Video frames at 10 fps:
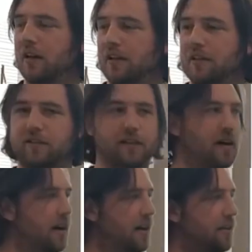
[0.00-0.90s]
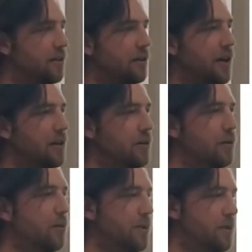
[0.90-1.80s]
in the DI in .NET
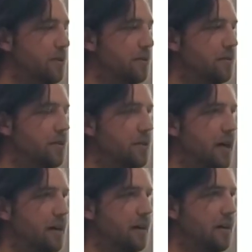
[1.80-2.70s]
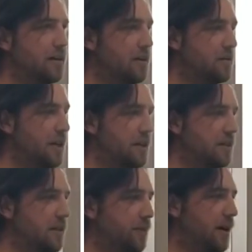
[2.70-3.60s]
Core when you do that, use
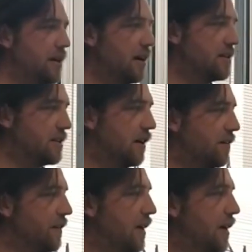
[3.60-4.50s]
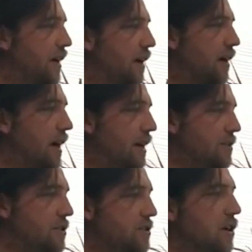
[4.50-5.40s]
HTTP client stuff. And
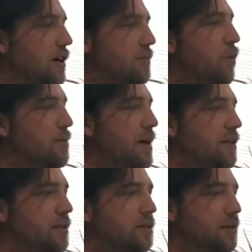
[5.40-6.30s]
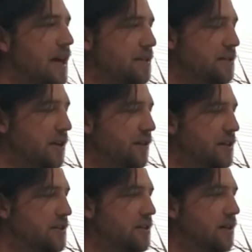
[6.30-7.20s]
it's just got one method called
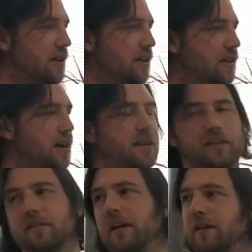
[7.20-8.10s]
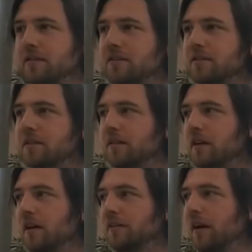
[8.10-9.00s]
getService that either takes
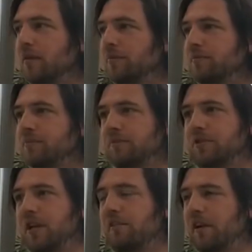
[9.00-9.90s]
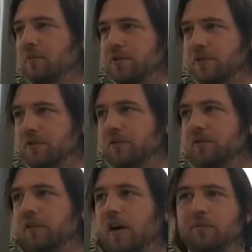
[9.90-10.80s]
a type, some generic, which is
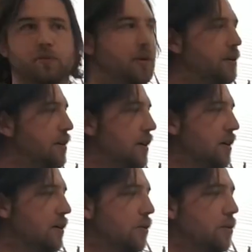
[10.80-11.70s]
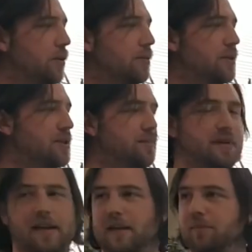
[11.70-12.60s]
a typed one, or
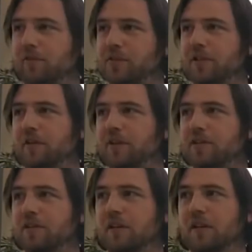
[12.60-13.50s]
some name of a service.